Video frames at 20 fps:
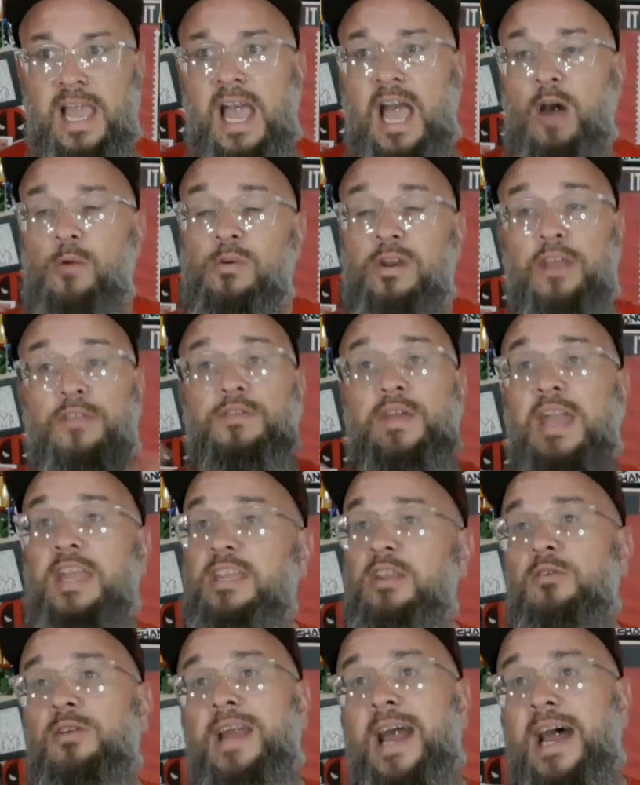I want to
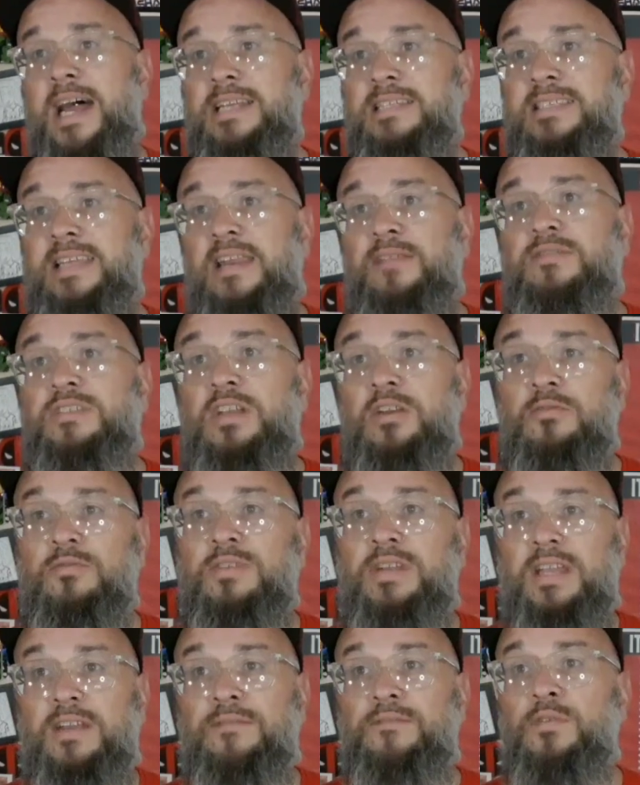thank you guys that have tuned
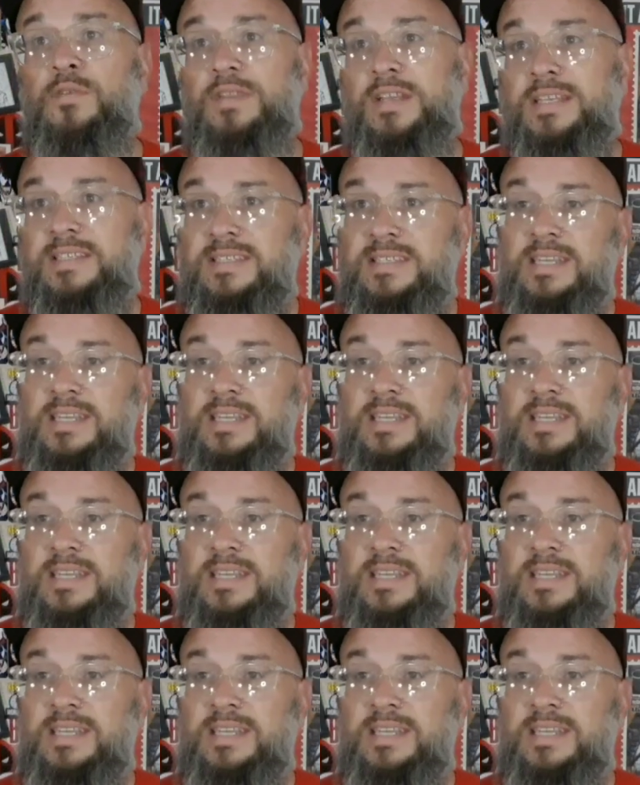in for this